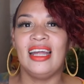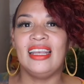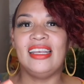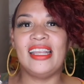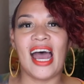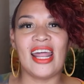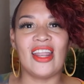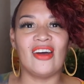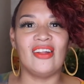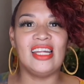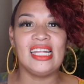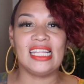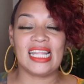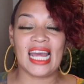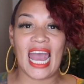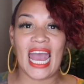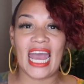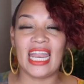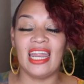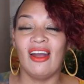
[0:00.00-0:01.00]
Not only
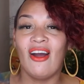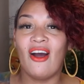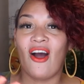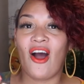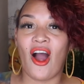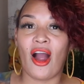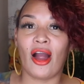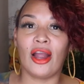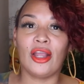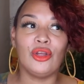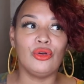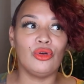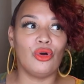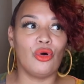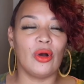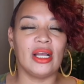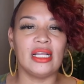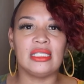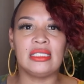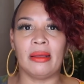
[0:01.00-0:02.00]
that, are you
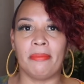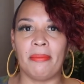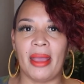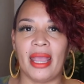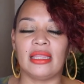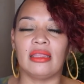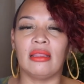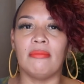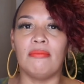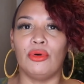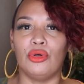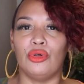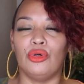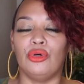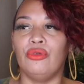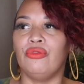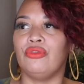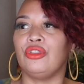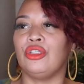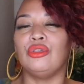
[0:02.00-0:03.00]
going to make the
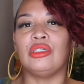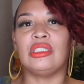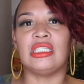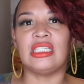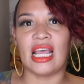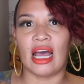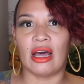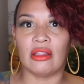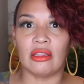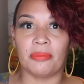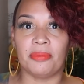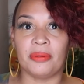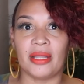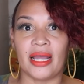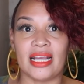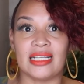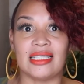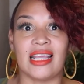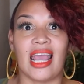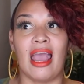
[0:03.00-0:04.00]
move to sell the
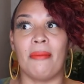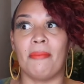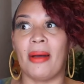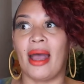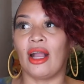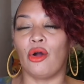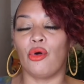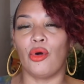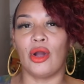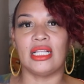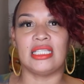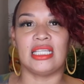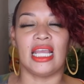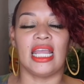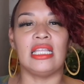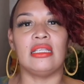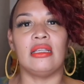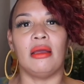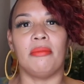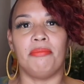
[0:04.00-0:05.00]
place? Am I going to
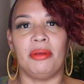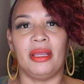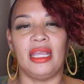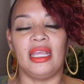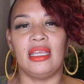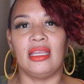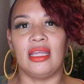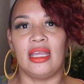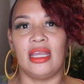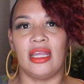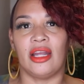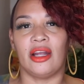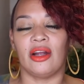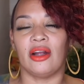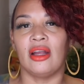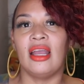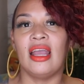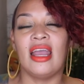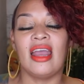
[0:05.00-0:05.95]
end up being here?